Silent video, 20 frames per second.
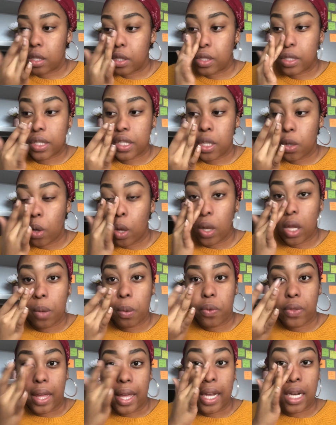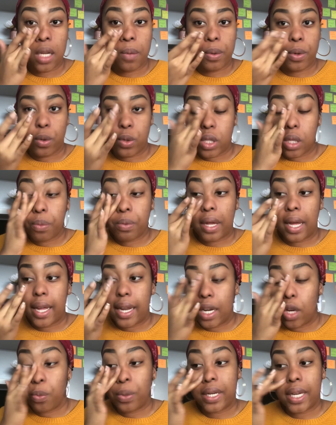Still a little bit of that
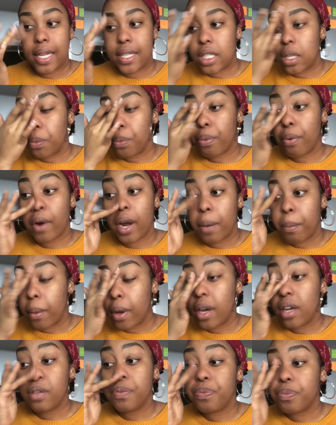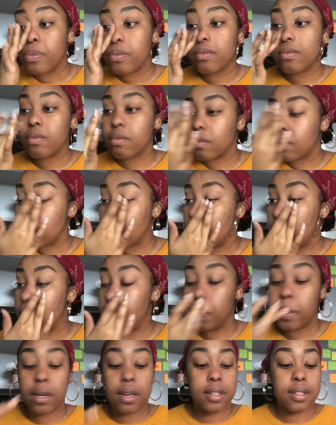illuminating primer,
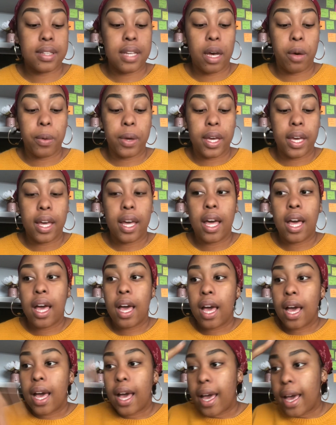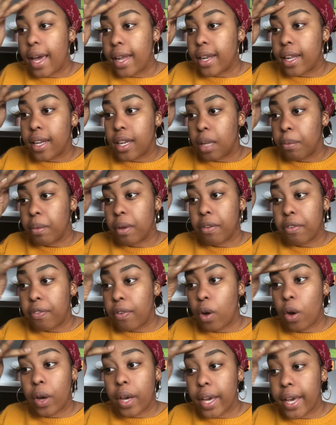because that way, and then in my
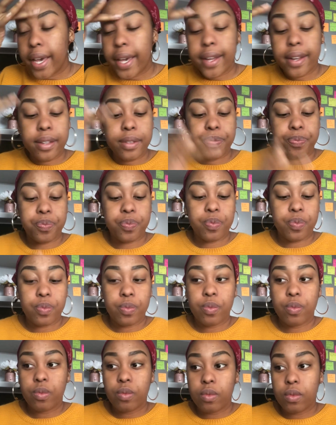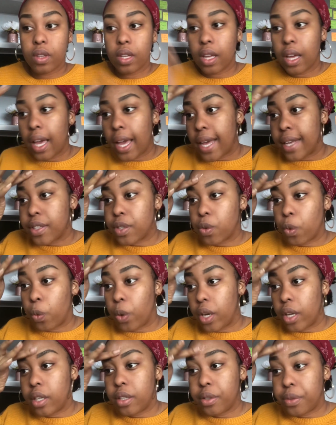forehead as
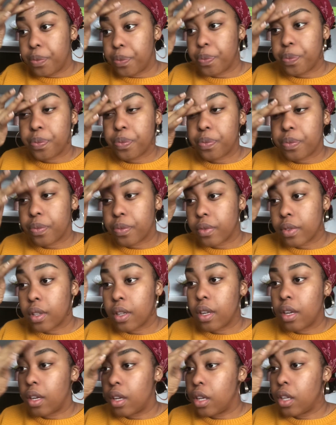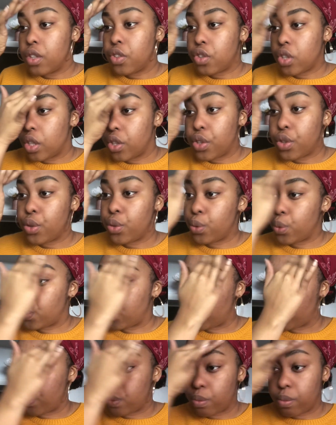well, just
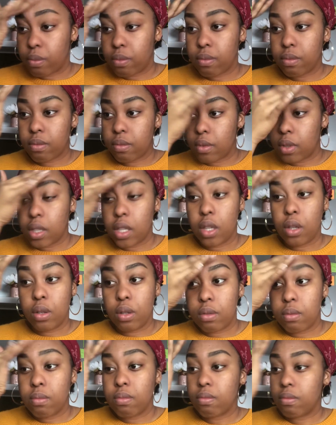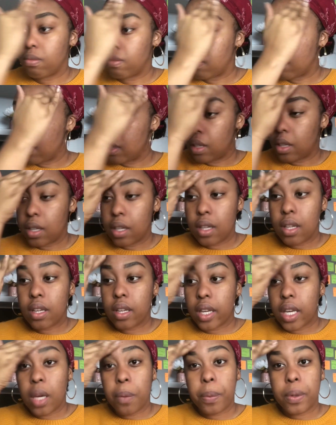to, you know,
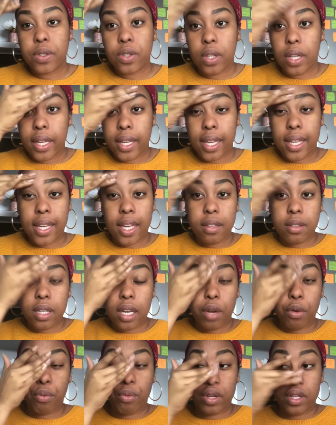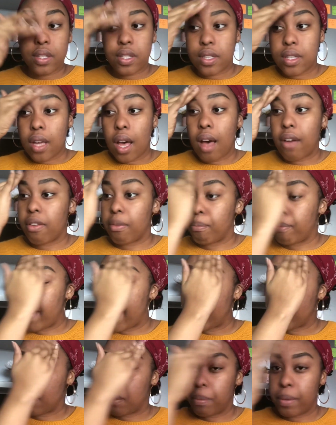keep it so like it gives like a real soft
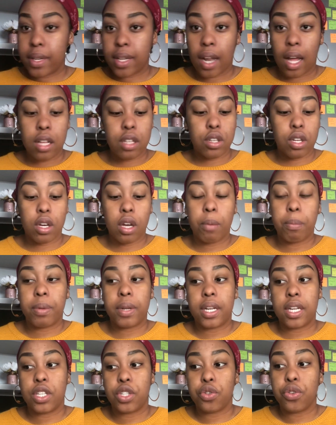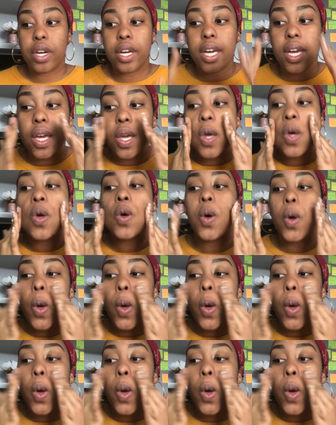matte but not completely drying.